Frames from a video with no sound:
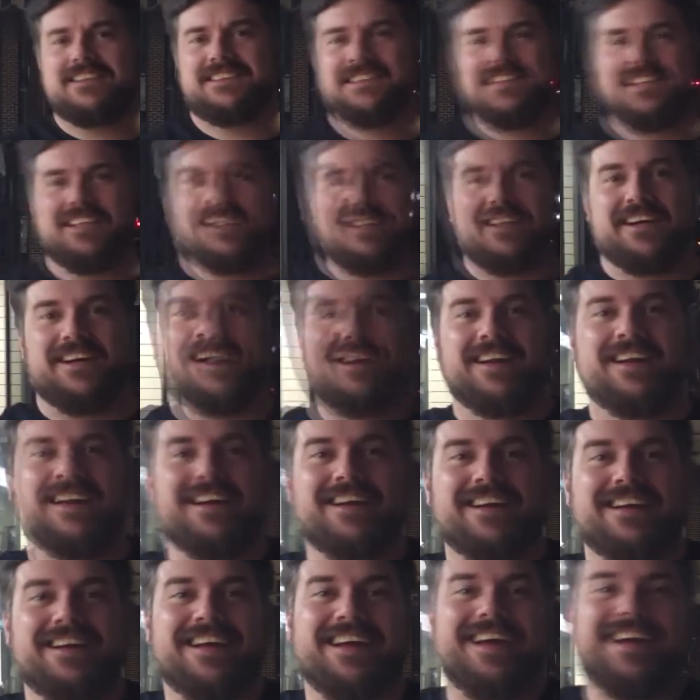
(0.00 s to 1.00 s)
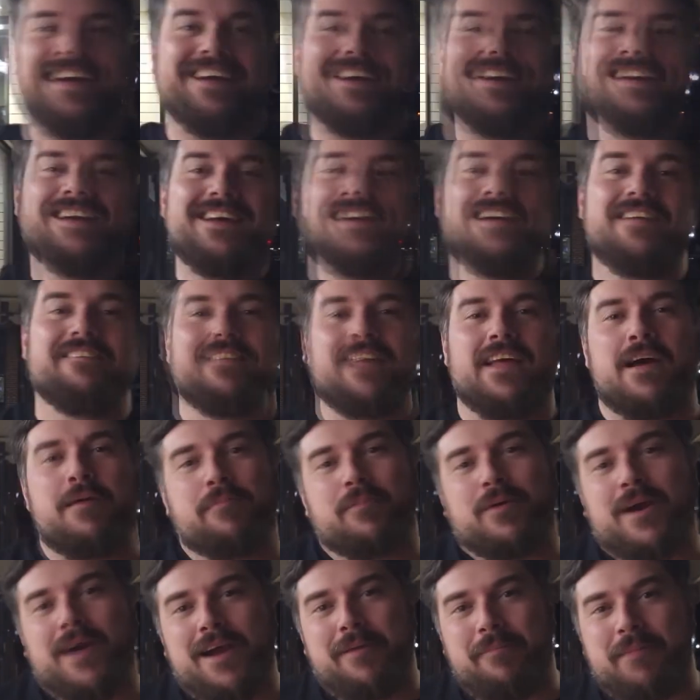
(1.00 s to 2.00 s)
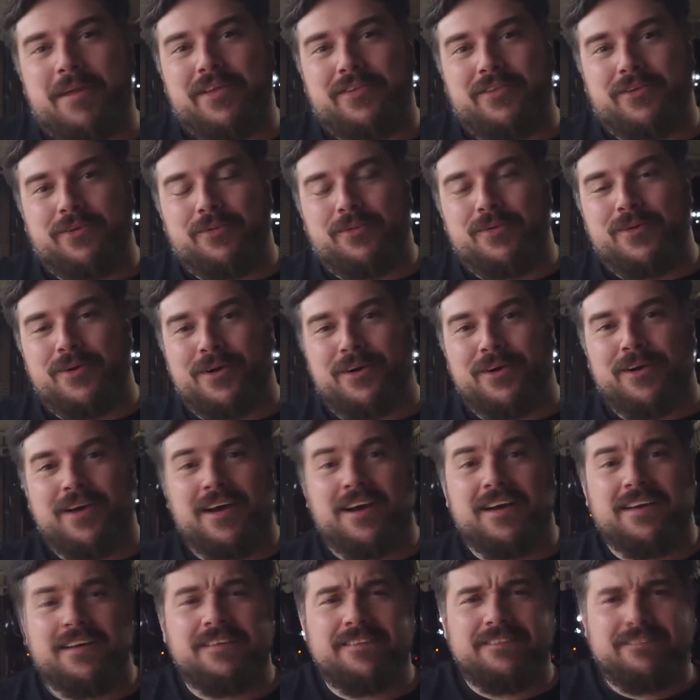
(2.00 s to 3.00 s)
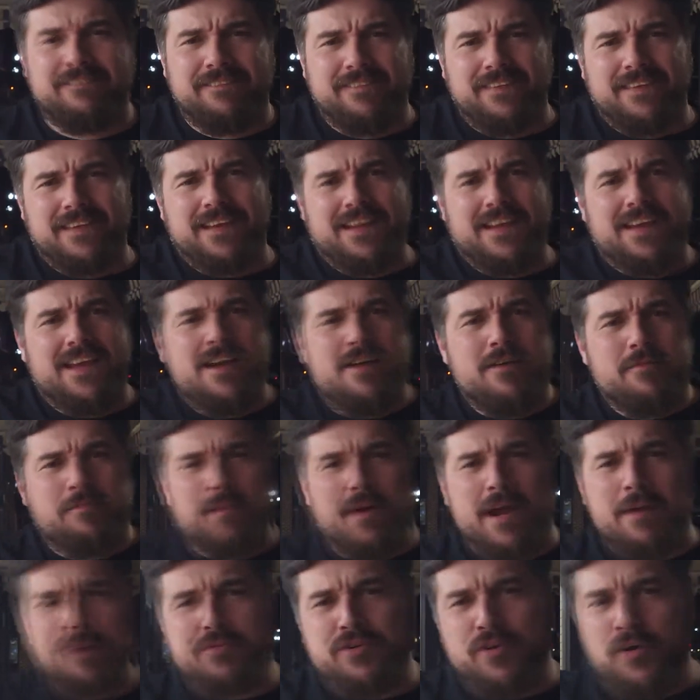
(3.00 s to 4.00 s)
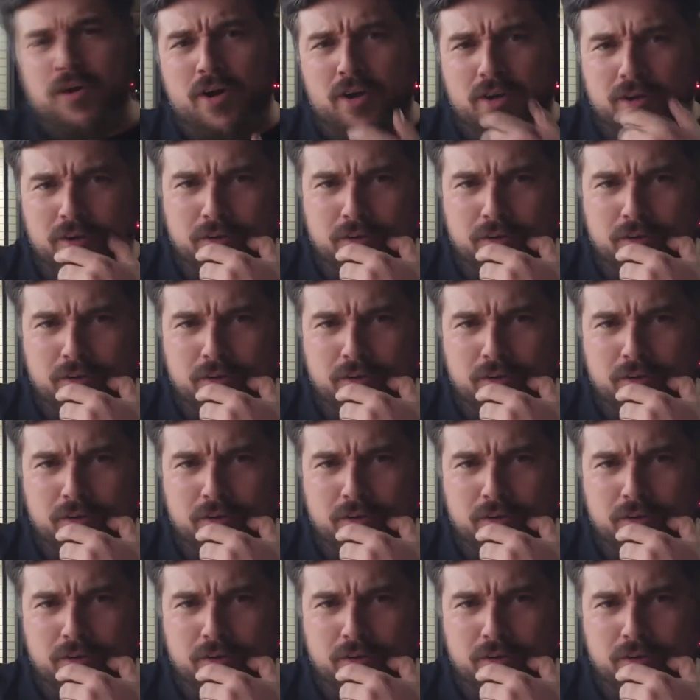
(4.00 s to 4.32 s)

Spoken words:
see you there. Hey, I'm Bryan Matthew Ward. Perhaps you heard